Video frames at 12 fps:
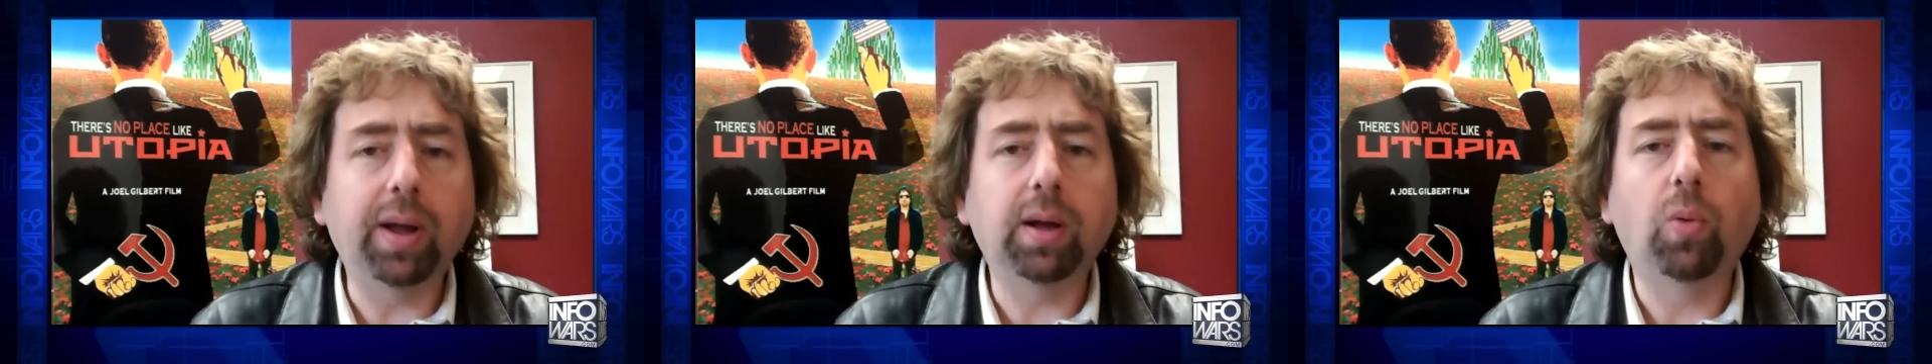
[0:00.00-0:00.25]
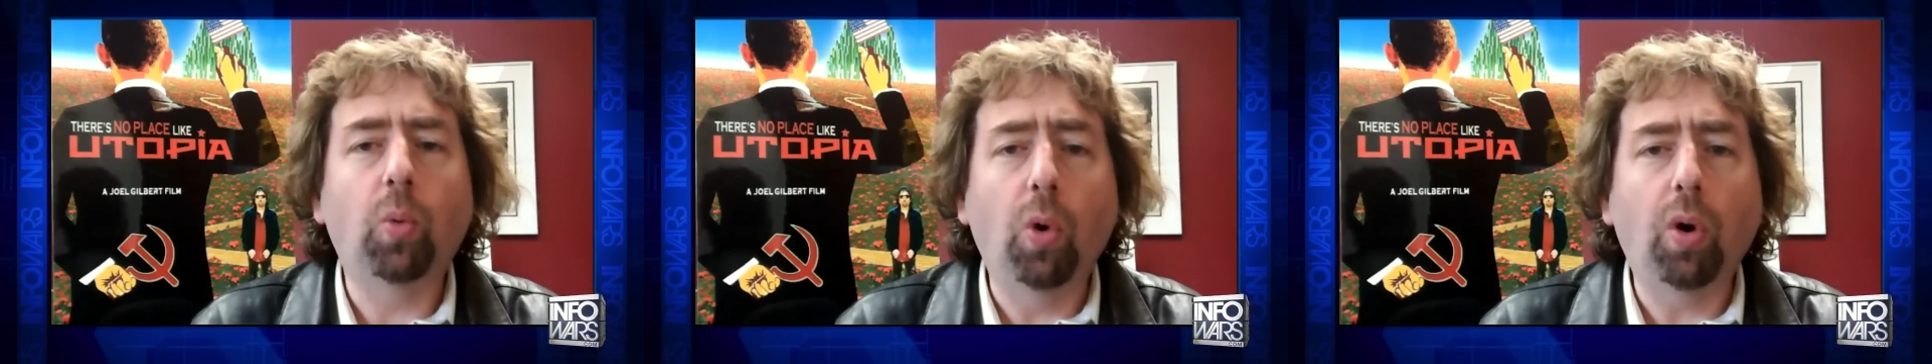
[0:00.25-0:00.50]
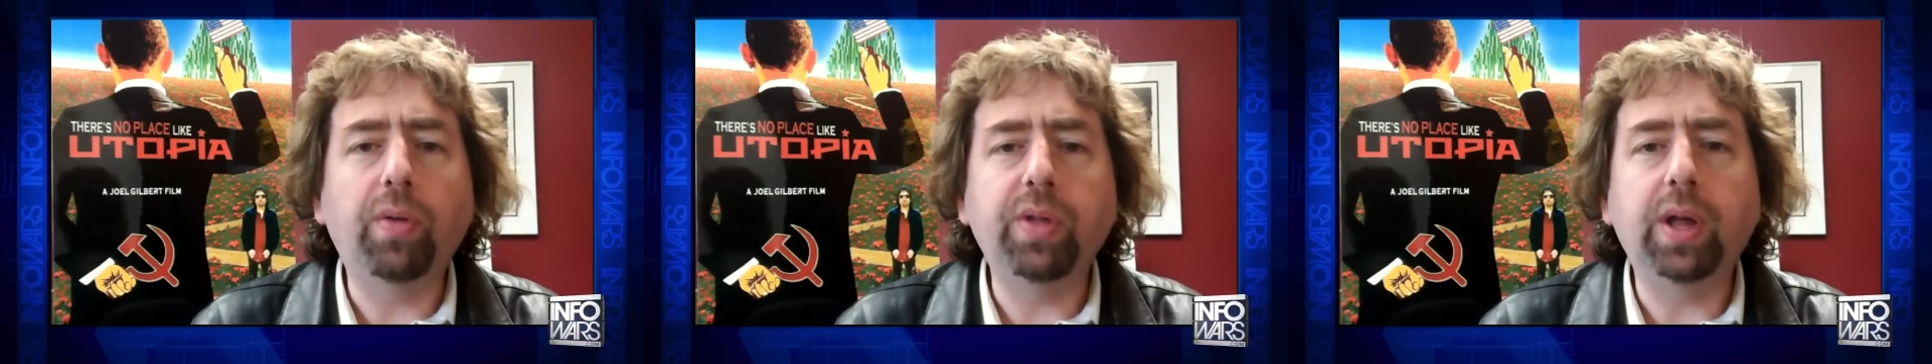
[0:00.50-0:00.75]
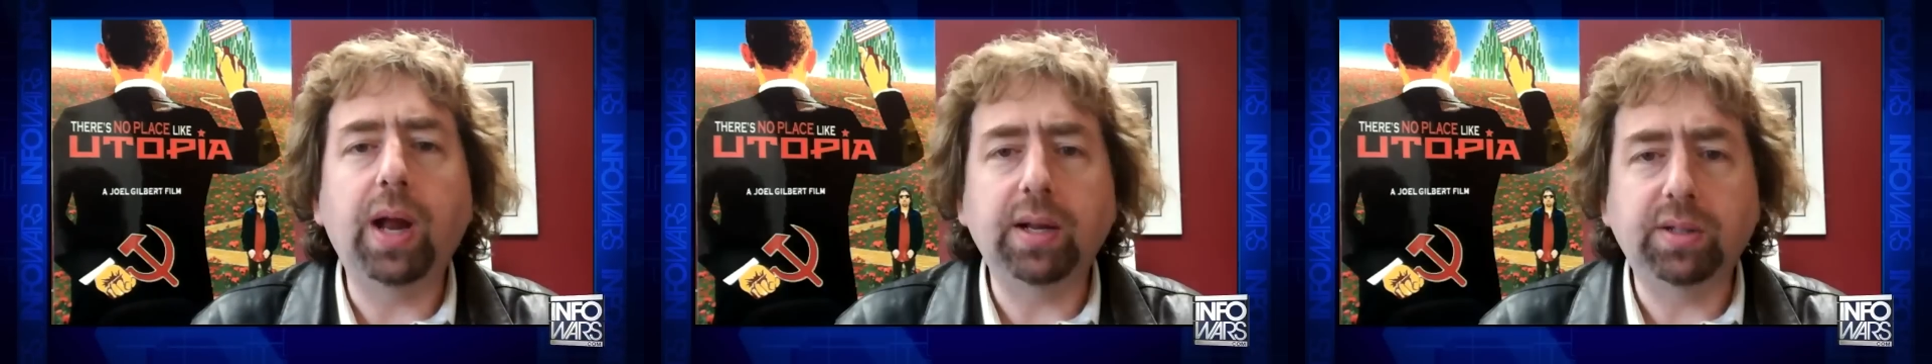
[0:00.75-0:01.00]
war in the
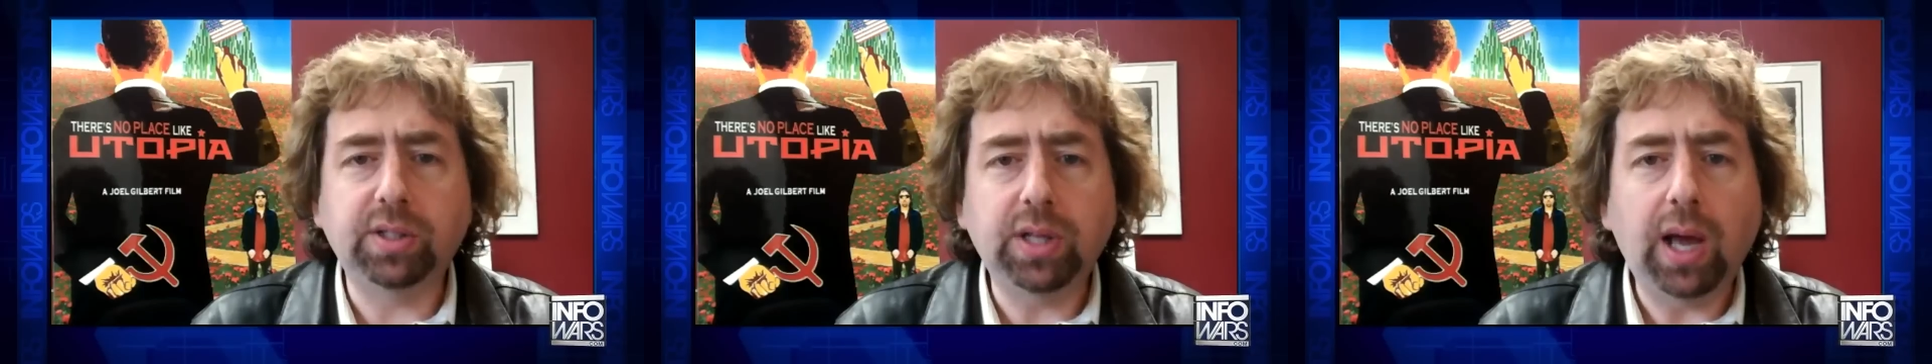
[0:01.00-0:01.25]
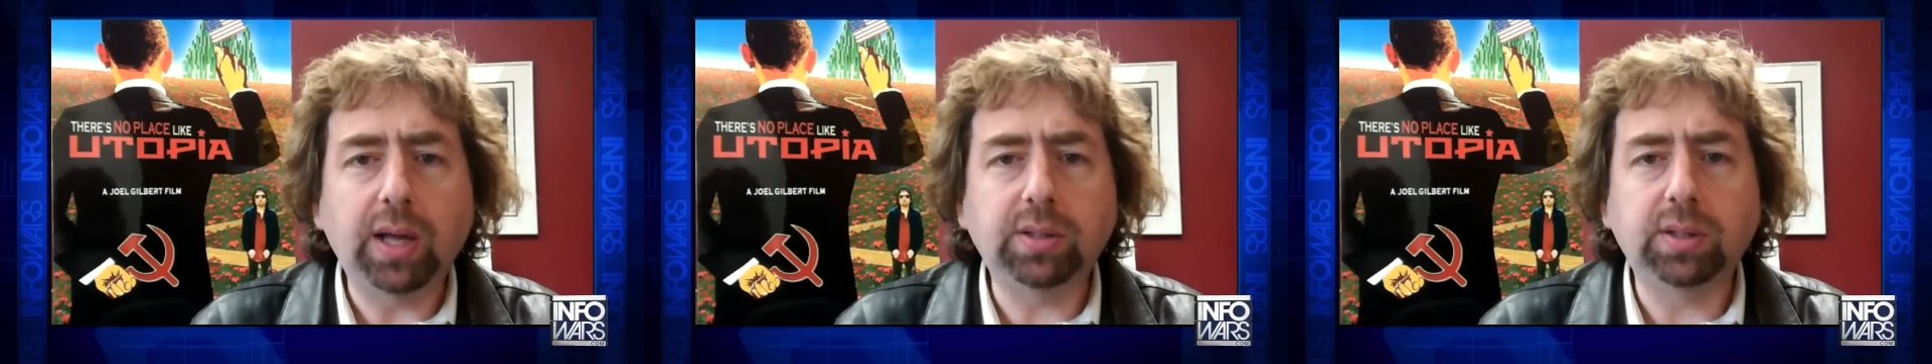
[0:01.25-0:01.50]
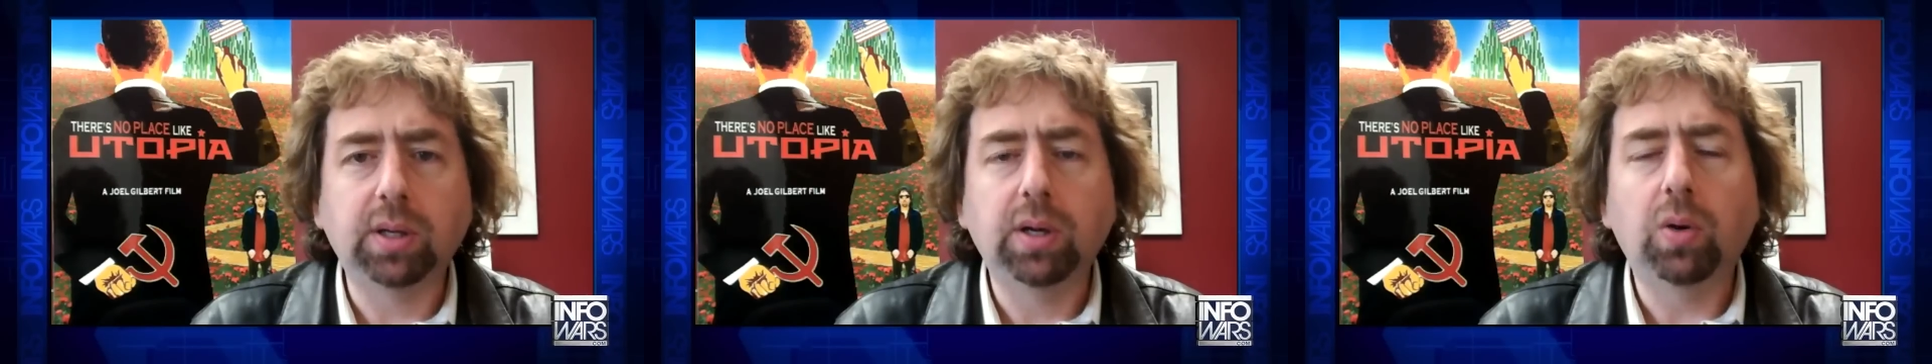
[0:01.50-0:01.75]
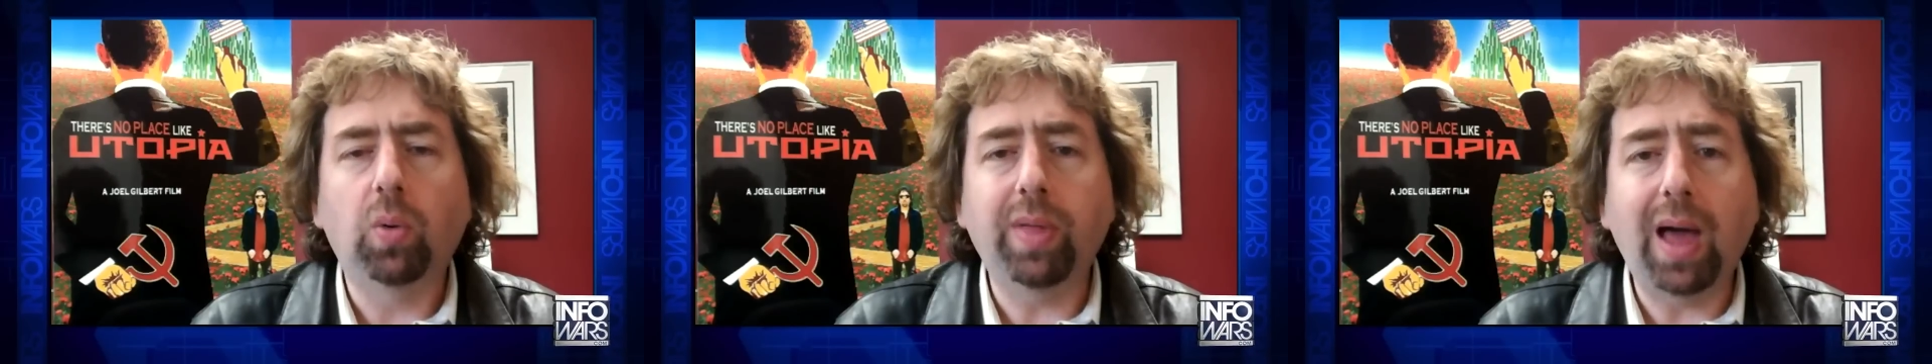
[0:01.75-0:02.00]
United States
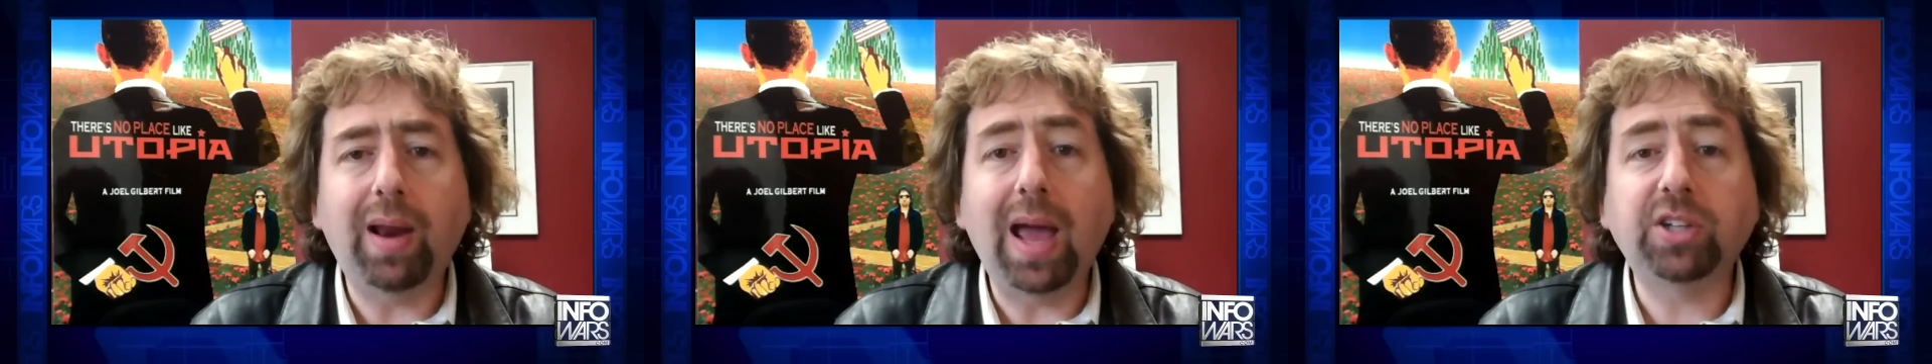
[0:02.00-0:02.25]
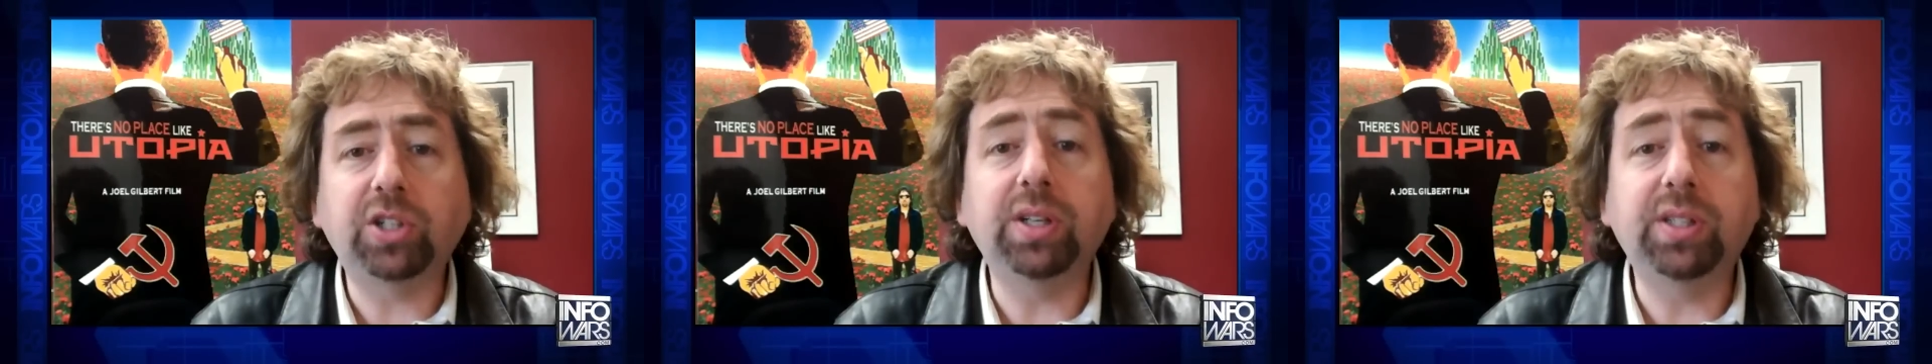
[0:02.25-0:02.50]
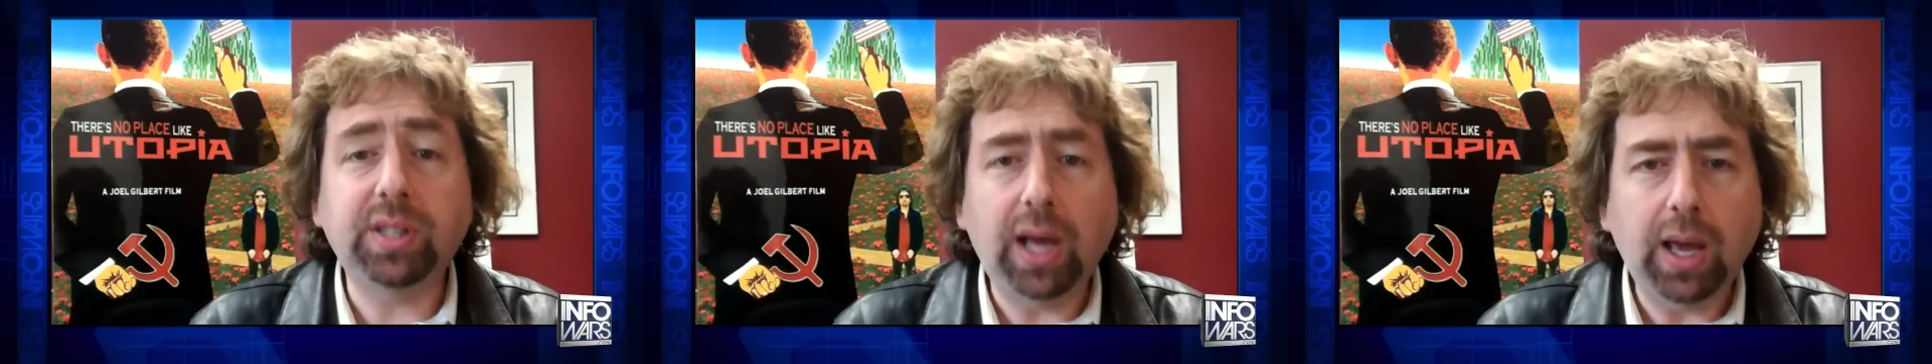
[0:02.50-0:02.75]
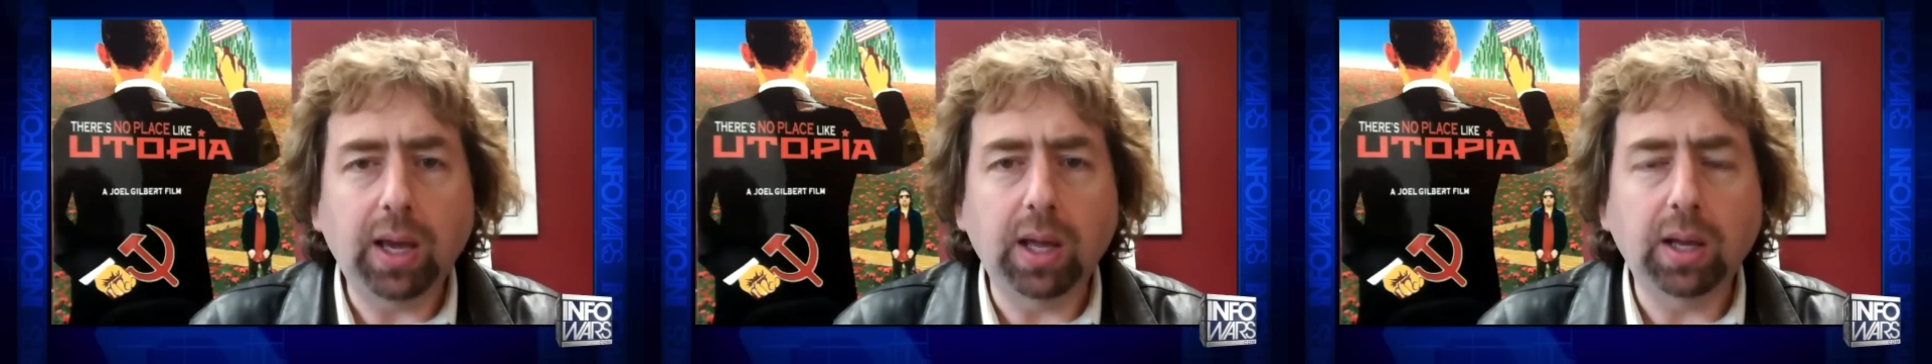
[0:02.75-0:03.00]
without actually
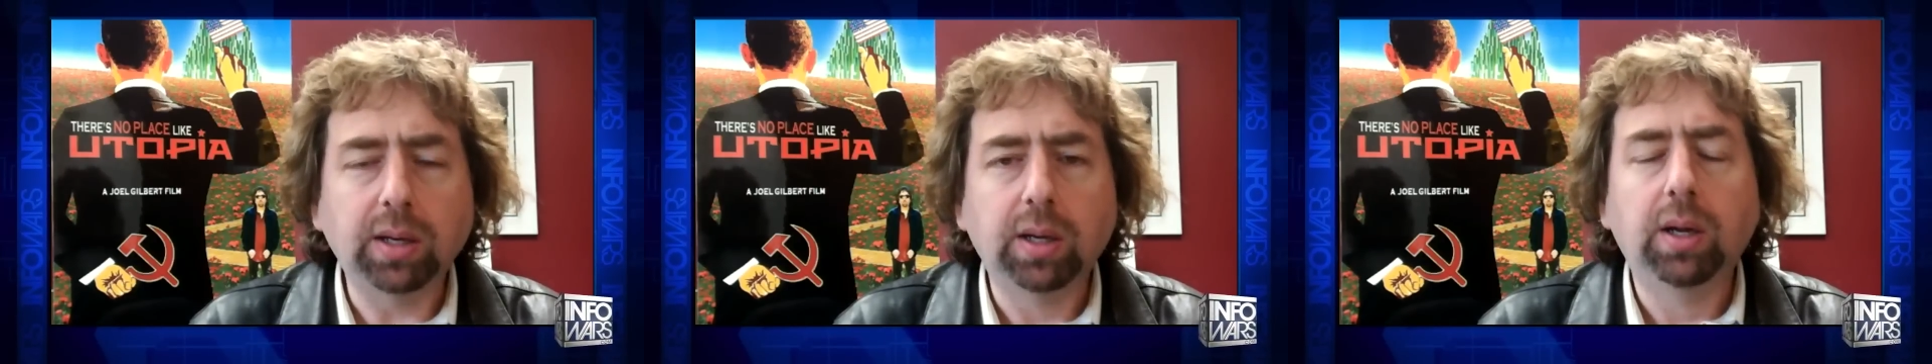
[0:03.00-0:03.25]
saying it.